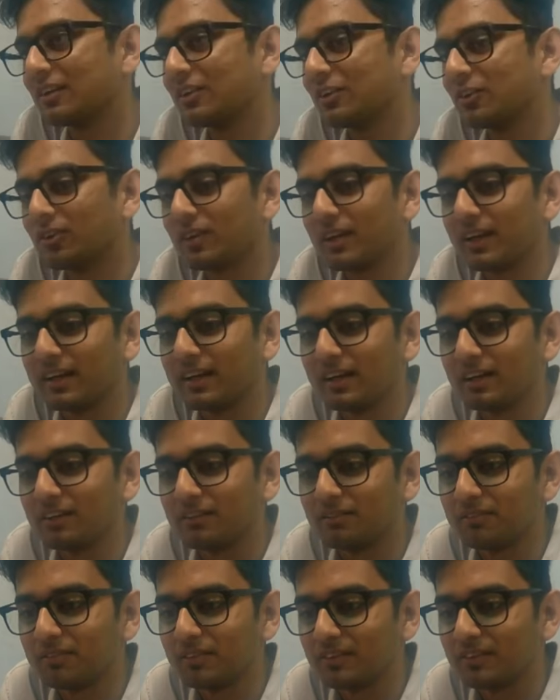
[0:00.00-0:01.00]
So like
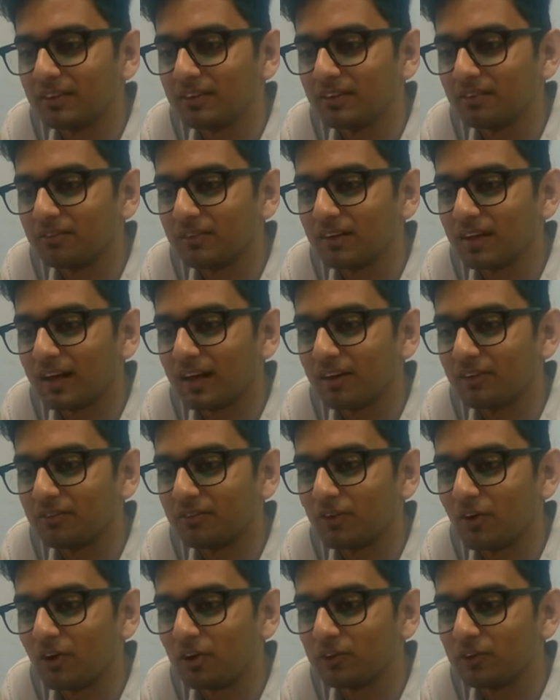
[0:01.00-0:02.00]
in physics, we
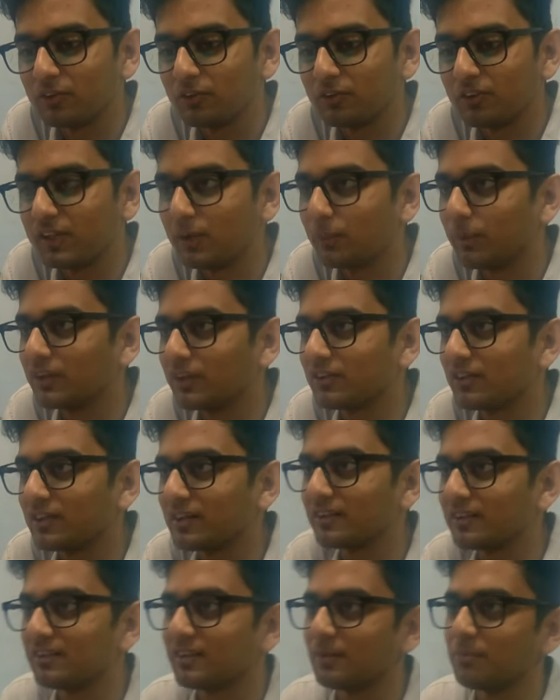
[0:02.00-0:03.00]
have all those equations
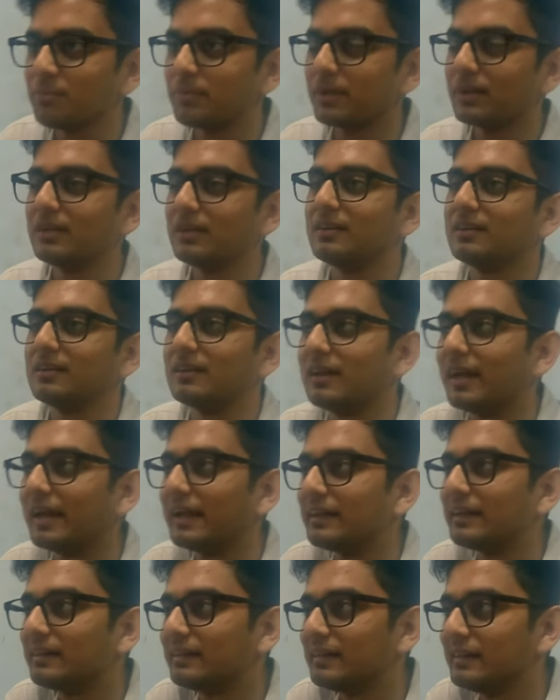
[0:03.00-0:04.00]
as simple, E
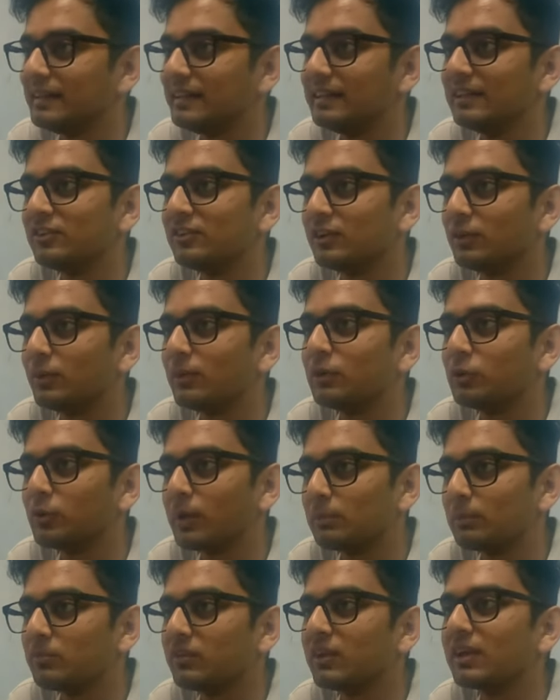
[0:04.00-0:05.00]
is equal to
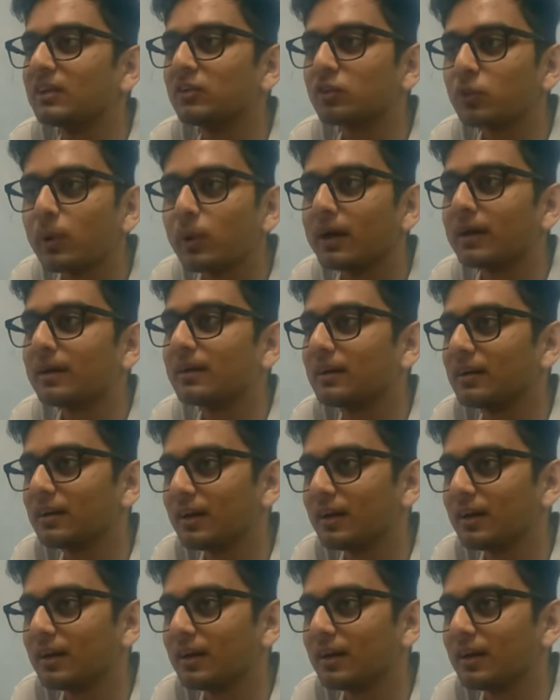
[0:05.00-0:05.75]
mc square,